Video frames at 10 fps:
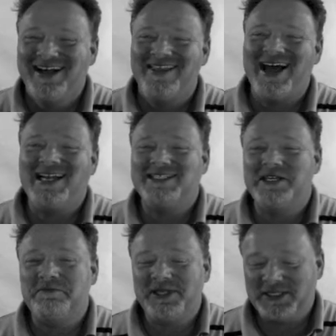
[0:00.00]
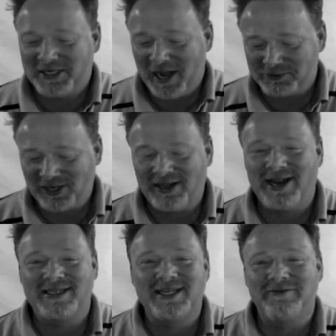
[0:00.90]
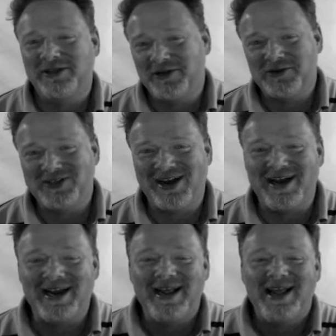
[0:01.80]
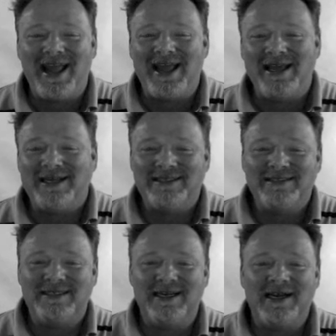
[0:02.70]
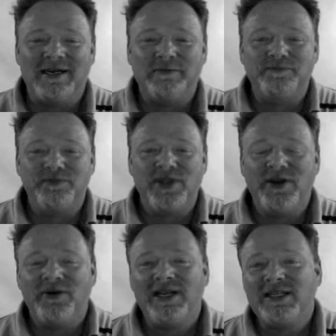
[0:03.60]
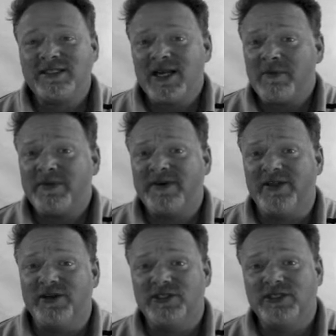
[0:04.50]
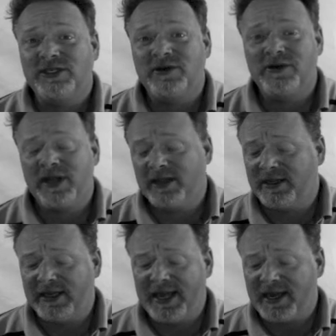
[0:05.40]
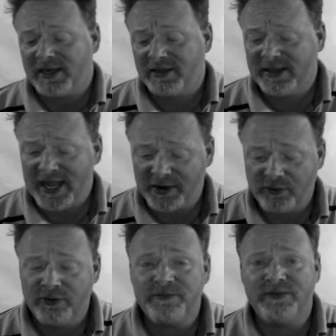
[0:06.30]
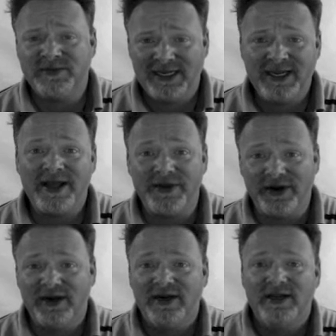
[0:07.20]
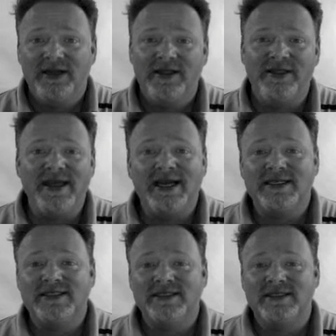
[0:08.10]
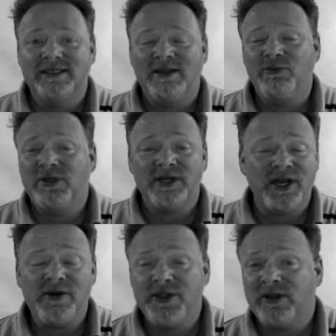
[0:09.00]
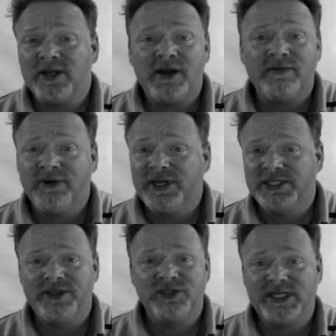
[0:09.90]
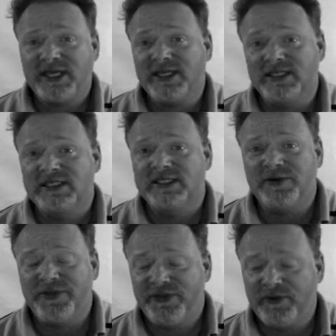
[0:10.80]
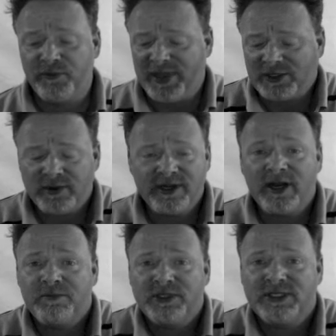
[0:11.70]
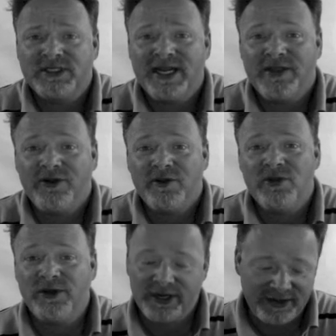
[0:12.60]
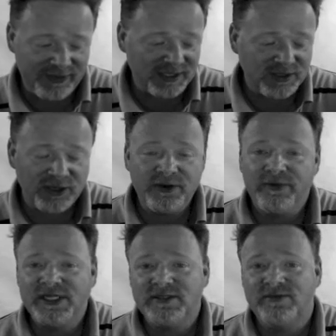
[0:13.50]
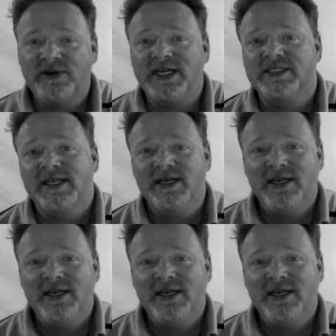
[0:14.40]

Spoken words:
That simply stops a lot of stuff that goes on. And, enlist the help of others. Get that group together that will you'll look out for each other's kids. That's why God puts us together in community. And that's a good reason for us